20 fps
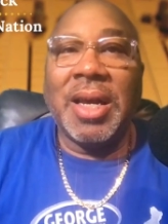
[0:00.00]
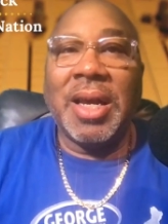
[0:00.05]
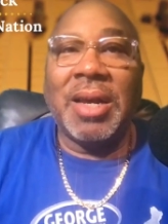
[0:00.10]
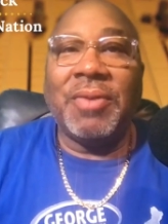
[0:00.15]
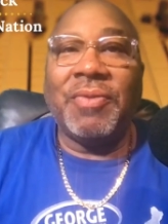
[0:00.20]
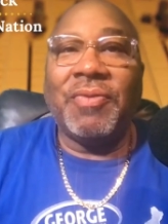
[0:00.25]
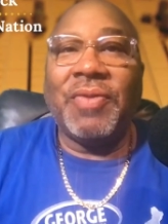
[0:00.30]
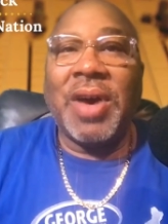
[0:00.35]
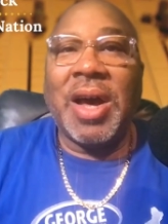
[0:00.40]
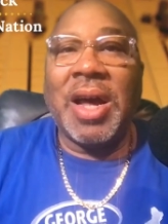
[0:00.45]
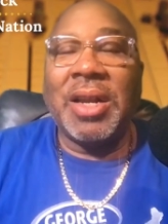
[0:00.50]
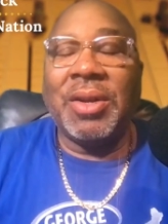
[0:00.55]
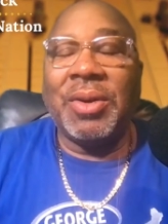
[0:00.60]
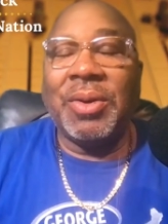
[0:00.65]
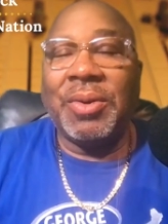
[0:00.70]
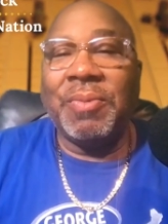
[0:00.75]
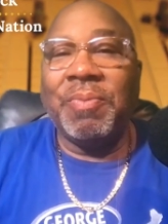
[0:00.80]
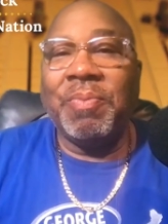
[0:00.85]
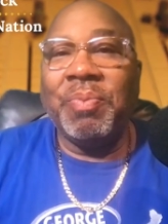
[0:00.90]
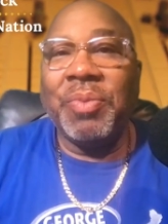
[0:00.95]
And
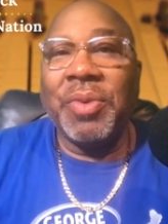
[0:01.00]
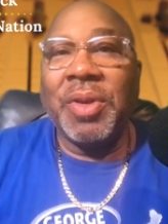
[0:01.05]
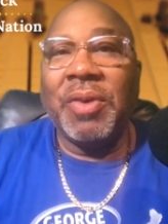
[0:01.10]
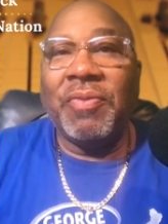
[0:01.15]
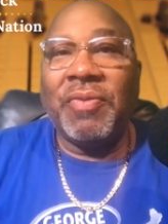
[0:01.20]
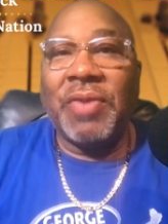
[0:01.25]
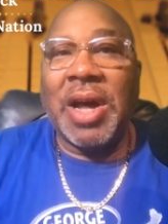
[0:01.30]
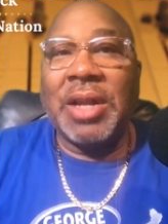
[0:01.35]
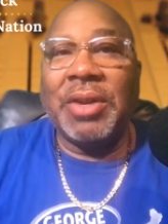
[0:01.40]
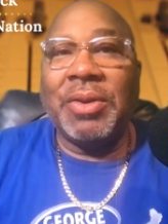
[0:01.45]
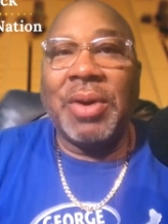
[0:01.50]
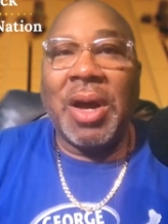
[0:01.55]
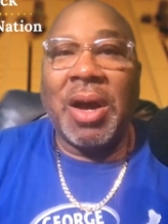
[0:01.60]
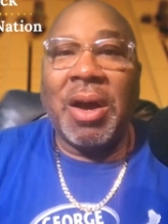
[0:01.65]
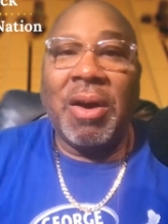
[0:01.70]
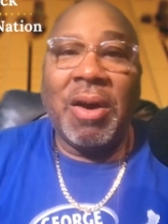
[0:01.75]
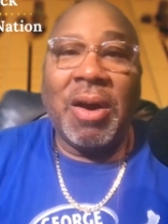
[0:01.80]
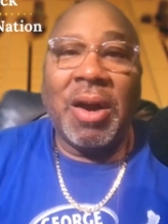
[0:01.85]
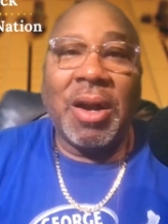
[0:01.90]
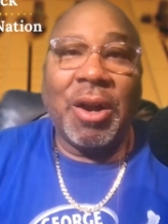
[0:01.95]
follow our
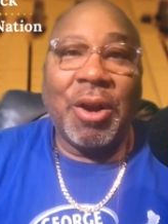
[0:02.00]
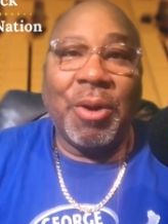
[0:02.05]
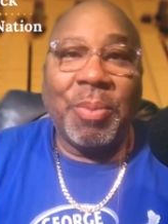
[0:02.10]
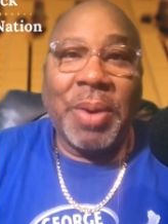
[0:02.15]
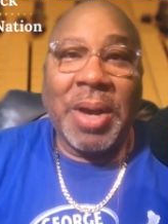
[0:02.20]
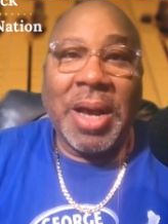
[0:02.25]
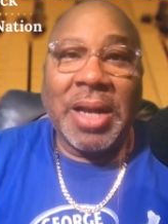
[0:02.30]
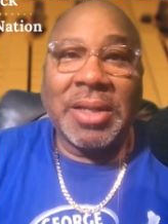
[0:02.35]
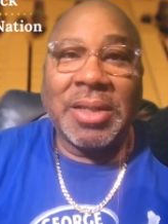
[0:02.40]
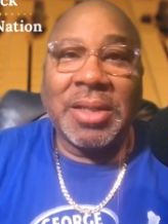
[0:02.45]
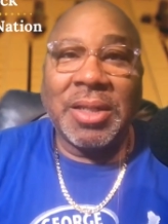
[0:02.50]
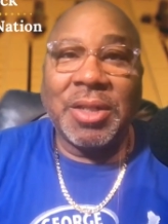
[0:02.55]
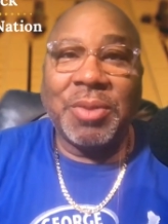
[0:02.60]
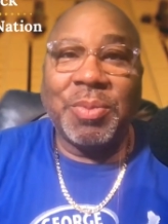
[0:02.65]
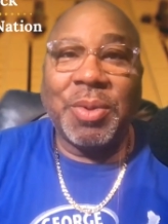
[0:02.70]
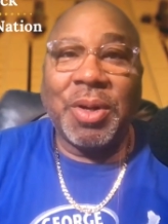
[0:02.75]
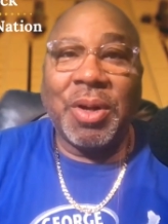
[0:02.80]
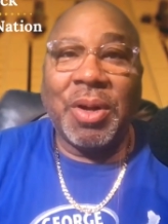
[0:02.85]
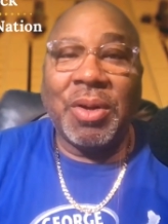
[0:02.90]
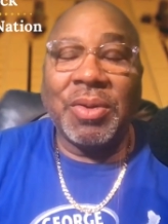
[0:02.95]
heart, our passions,
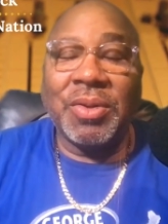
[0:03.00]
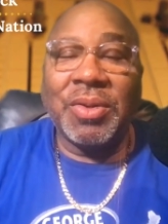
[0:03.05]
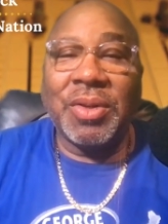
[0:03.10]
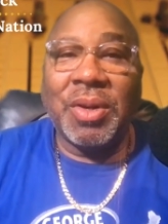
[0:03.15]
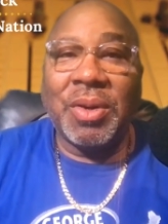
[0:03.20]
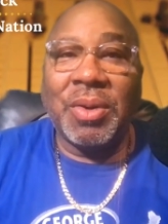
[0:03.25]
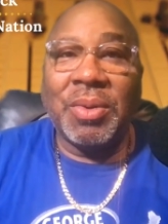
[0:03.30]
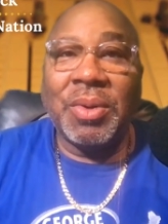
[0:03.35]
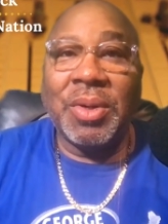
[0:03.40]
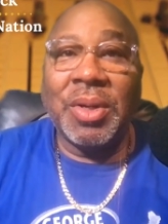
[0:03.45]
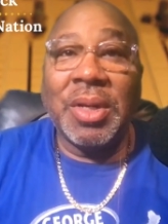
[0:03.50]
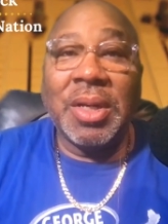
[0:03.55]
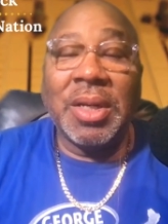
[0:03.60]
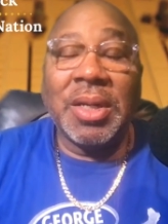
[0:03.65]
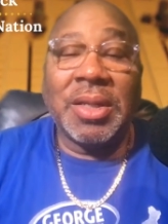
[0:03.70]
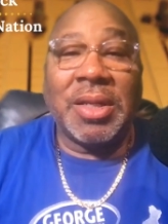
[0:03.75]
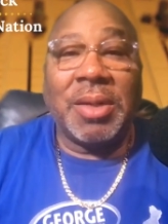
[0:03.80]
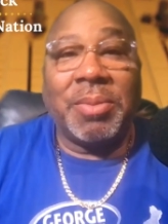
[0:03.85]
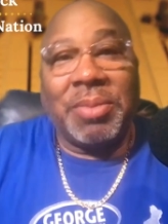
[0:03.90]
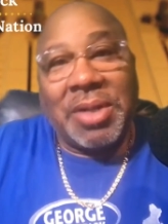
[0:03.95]
but also
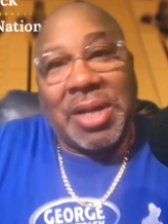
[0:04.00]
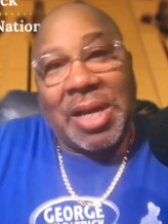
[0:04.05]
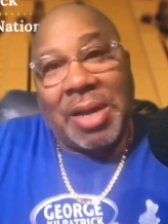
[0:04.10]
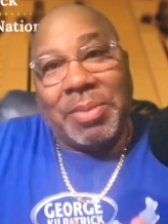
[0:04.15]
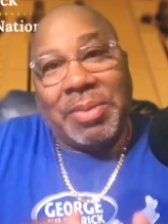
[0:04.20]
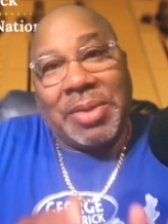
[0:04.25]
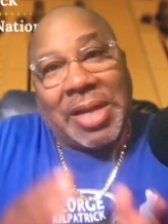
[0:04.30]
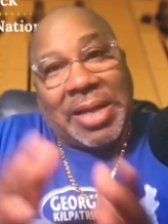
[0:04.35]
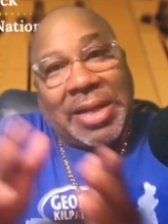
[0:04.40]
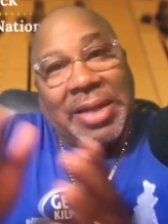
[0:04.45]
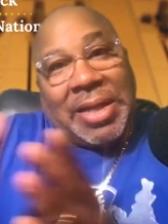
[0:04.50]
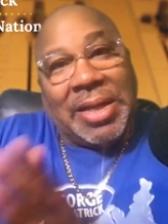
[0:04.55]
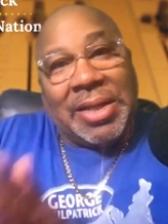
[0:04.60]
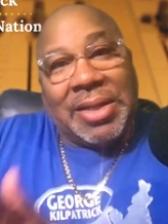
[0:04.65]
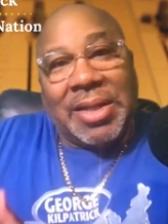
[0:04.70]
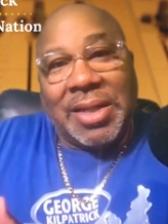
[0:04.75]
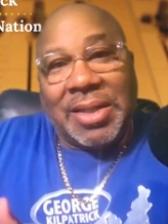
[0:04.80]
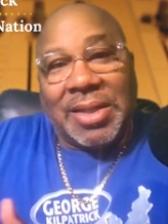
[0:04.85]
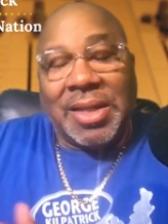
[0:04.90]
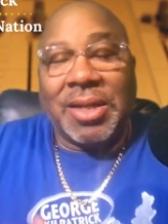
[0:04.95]
sometimes that
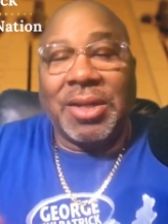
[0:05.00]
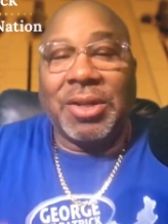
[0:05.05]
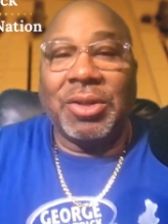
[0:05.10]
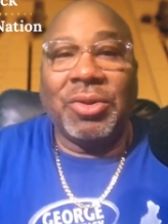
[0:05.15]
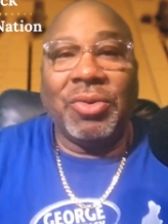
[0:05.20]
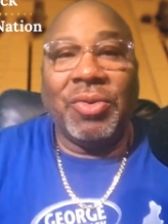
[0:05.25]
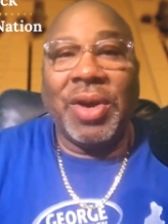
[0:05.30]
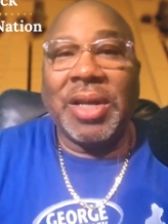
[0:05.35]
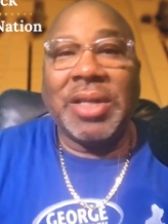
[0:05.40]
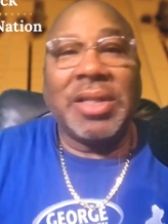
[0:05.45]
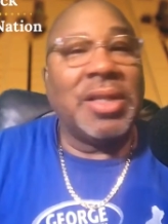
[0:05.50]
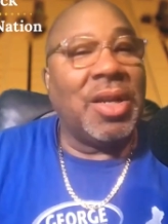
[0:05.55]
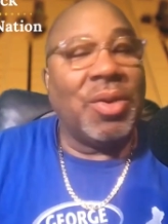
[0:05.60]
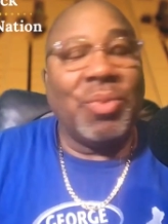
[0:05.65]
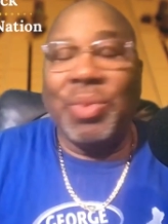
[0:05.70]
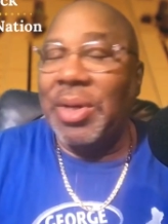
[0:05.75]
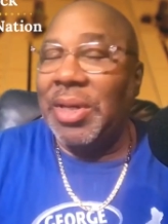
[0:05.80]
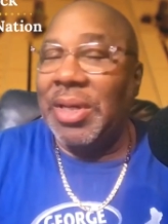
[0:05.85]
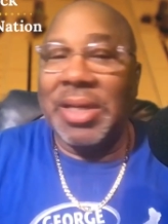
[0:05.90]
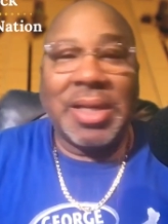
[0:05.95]
leads us in a direction that
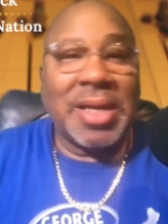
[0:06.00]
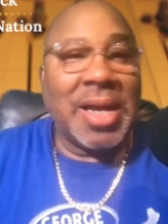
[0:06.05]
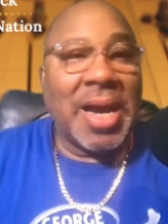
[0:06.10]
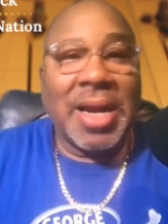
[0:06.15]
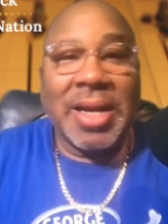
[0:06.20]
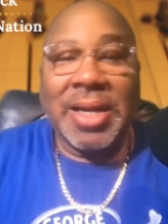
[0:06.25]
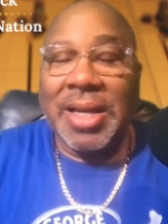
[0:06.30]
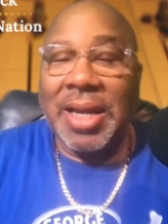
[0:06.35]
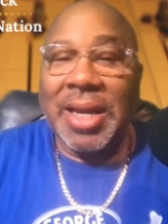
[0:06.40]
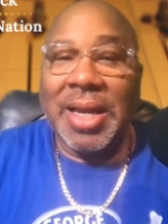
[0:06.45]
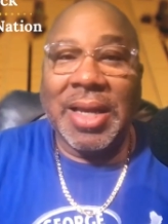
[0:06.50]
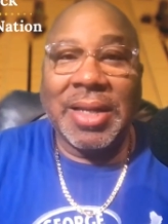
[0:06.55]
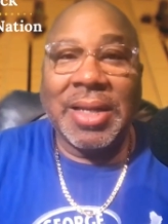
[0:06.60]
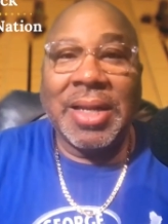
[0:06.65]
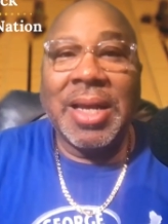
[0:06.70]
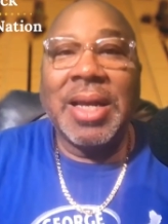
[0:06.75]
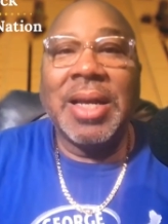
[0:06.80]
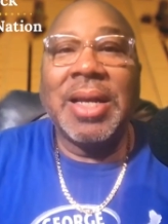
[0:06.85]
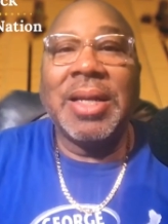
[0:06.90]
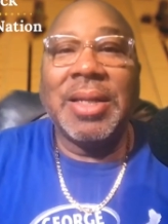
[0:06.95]
we did not
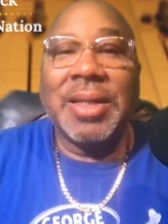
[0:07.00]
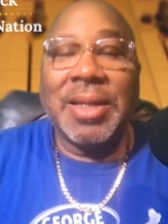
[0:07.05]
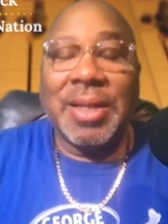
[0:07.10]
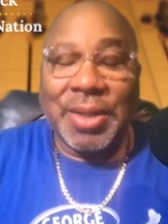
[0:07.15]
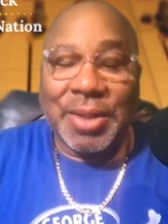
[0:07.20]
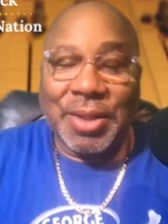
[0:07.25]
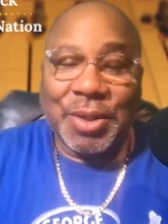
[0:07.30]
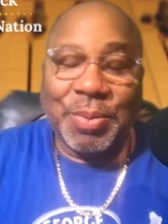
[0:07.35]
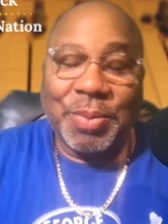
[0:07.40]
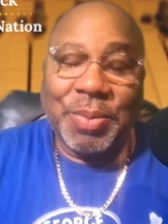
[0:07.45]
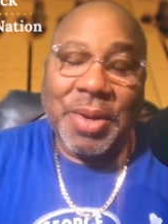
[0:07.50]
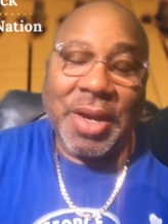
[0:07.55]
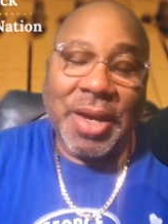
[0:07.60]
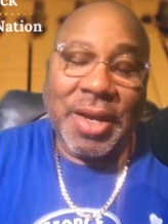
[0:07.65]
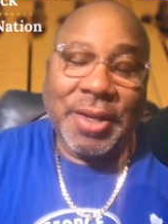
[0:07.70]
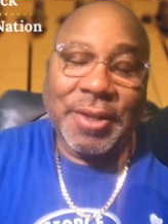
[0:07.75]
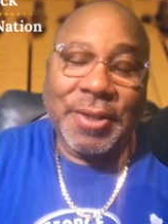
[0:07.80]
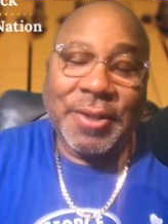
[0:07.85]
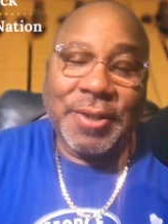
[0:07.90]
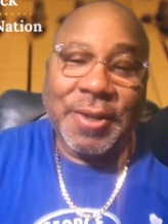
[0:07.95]

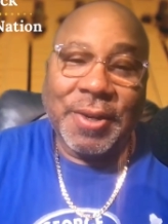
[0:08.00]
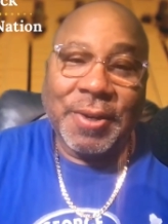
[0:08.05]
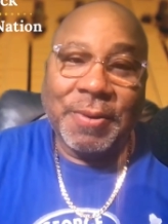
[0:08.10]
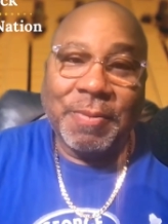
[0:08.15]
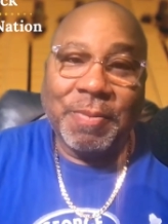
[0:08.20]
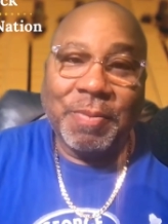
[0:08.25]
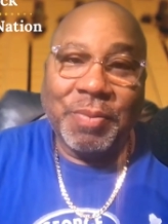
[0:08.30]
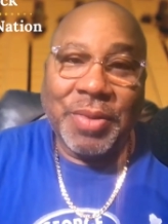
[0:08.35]
anticipate. So